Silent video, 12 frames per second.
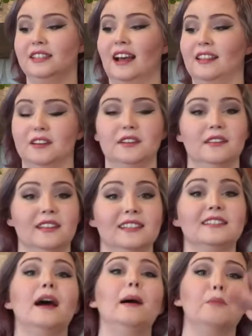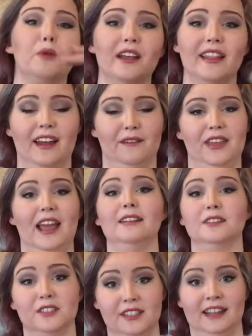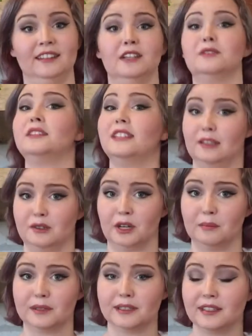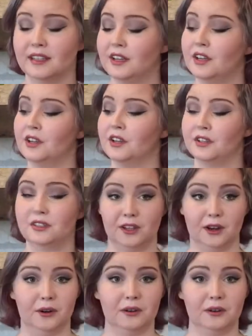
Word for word: Eller, this umbrella of the Ehlers-Danlos syndromes. So